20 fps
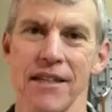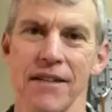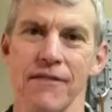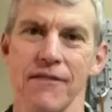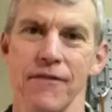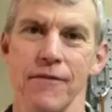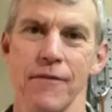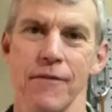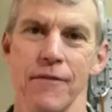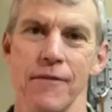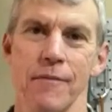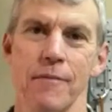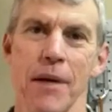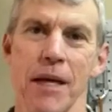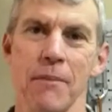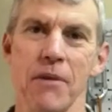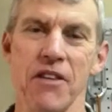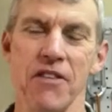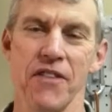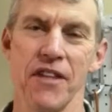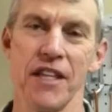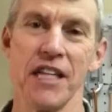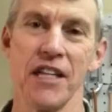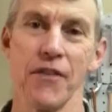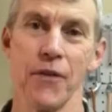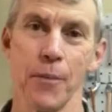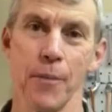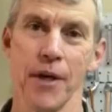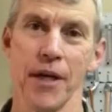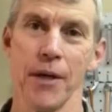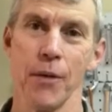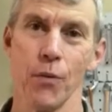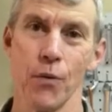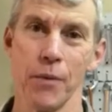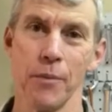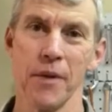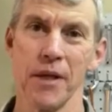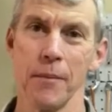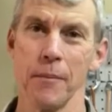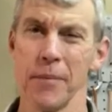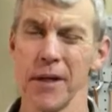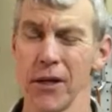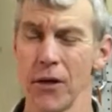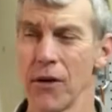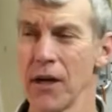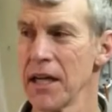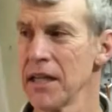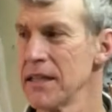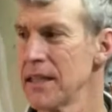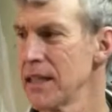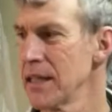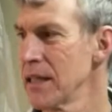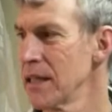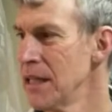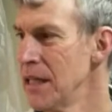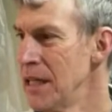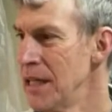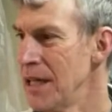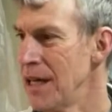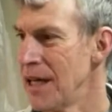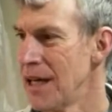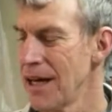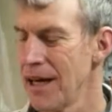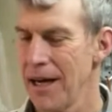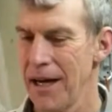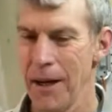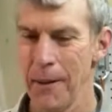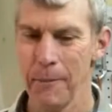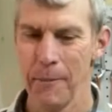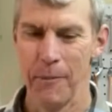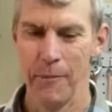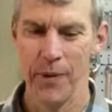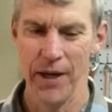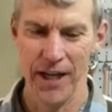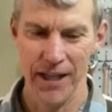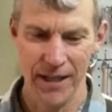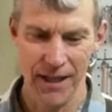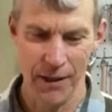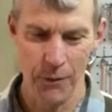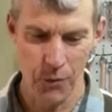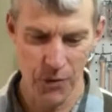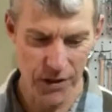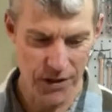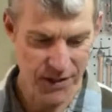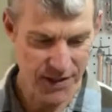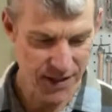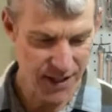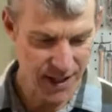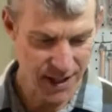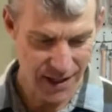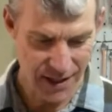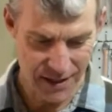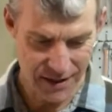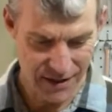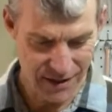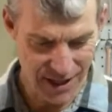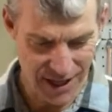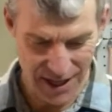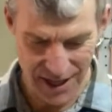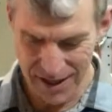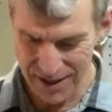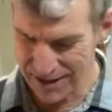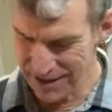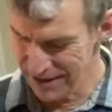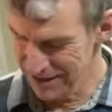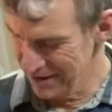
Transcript: if maybe thinning the paint would be a better idea. But I will say that